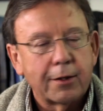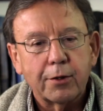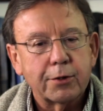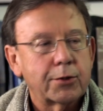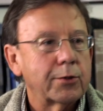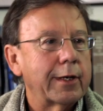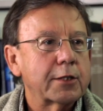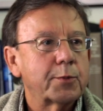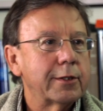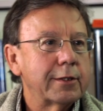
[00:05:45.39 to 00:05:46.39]
those who are
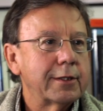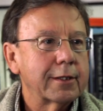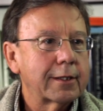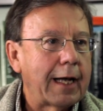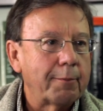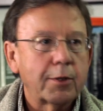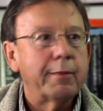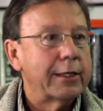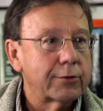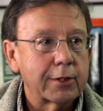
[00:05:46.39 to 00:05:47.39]
expert in a
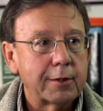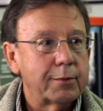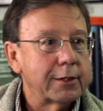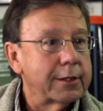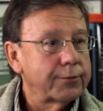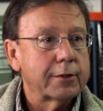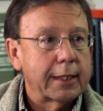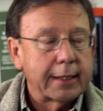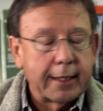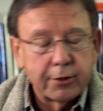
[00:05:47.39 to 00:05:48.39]
complementary but different
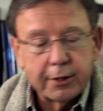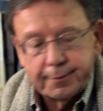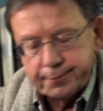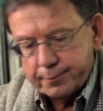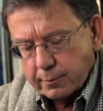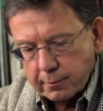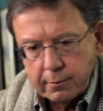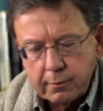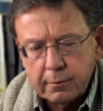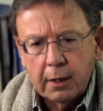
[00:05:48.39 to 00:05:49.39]
technology.
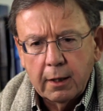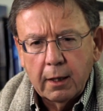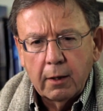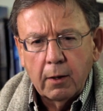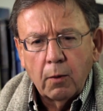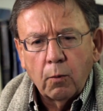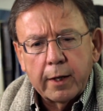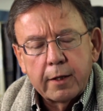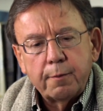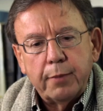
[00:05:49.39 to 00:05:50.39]

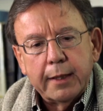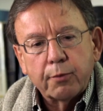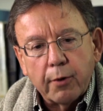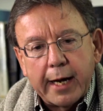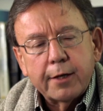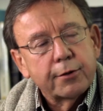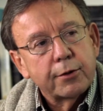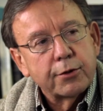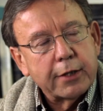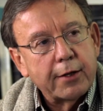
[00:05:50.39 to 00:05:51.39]
One of the big
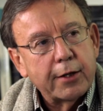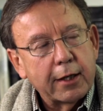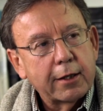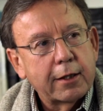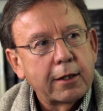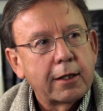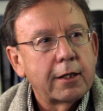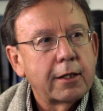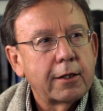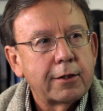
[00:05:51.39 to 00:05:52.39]
breakthroughs, I think,
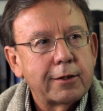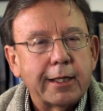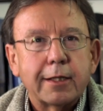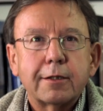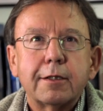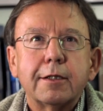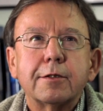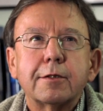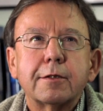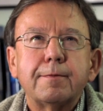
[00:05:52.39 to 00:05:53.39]
uh, that
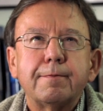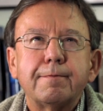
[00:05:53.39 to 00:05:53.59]
is